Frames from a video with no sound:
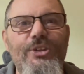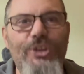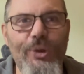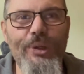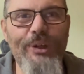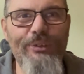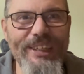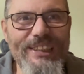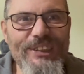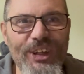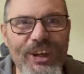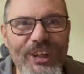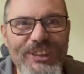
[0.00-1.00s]
Do your
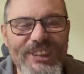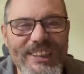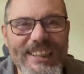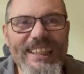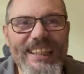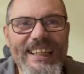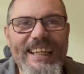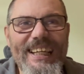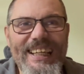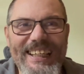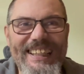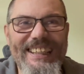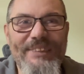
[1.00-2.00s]
research.
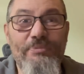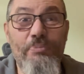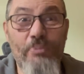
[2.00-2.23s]
It's